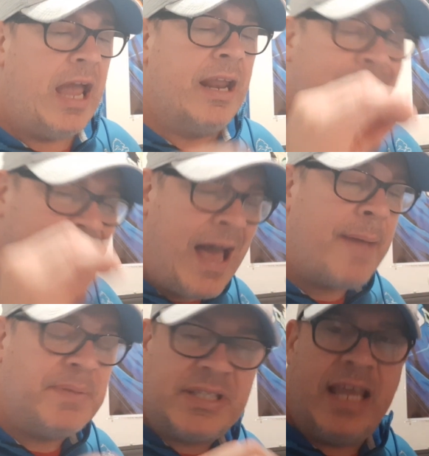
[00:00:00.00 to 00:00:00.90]
and a
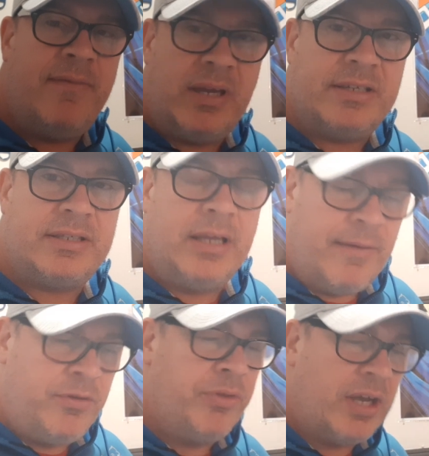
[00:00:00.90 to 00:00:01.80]
cap savings
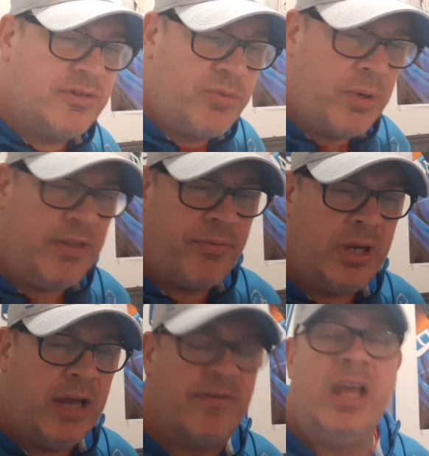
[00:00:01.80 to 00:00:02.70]
of
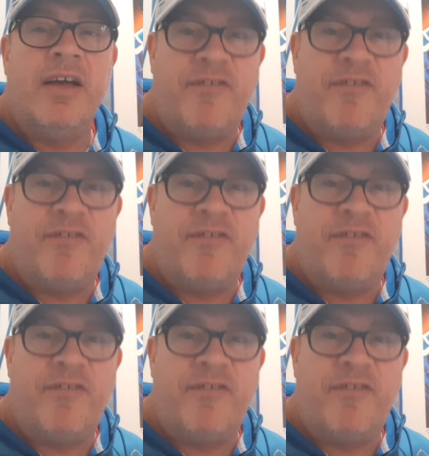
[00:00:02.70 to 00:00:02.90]
2023 of